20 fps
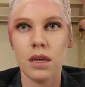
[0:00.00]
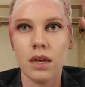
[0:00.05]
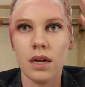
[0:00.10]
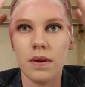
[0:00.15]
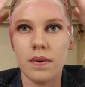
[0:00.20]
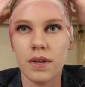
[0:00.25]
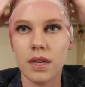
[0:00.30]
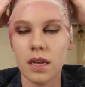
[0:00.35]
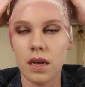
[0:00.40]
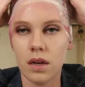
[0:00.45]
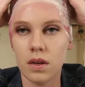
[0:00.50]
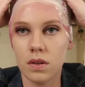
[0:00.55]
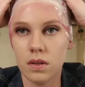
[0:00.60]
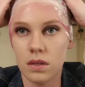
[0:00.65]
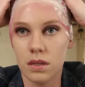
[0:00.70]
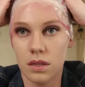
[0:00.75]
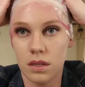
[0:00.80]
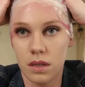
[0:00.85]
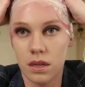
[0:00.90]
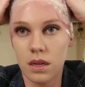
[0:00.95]
There we go.
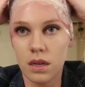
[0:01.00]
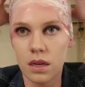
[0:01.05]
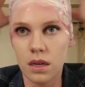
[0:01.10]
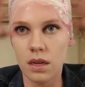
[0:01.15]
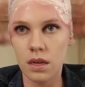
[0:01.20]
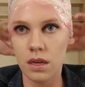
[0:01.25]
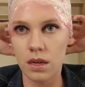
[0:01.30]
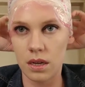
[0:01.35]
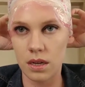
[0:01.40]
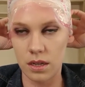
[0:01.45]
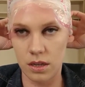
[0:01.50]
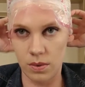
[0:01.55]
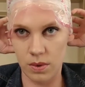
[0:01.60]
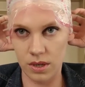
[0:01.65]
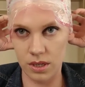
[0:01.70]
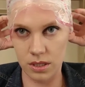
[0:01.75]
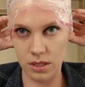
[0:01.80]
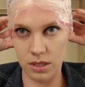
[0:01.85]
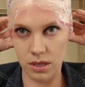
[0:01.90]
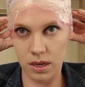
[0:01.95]
You
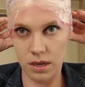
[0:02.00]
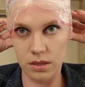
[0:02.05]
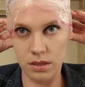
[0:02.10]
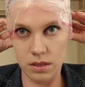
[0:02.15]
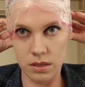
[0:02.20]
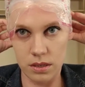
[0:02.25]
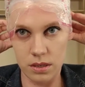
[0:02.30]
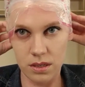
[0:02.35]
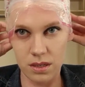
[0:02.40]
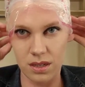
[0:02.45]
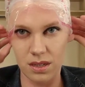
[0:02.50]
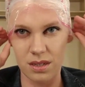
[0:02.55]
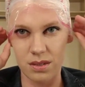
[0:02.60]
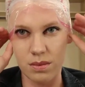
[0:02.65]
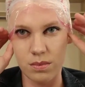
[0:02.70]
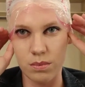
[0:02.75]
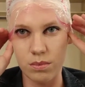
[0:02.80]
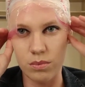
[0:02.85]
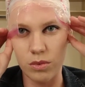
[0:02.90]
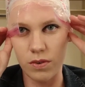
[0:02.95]
want to start
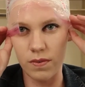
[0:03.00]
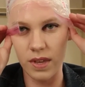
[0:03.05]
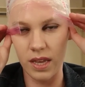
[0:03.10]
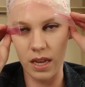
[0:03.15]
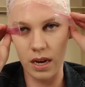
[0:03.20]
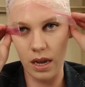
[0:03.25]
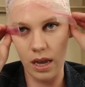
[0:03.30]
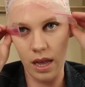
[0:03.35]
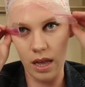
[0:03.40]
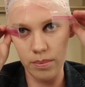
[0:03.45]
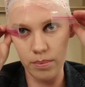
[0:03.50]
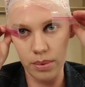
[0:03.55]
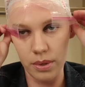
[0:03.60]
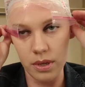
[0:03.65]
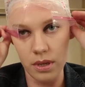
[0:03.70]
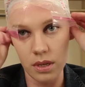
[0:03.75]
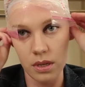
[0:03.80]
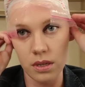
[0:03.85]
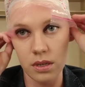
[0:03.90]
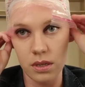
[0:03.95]
moving it
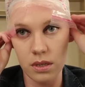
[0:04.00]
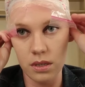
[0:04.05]
up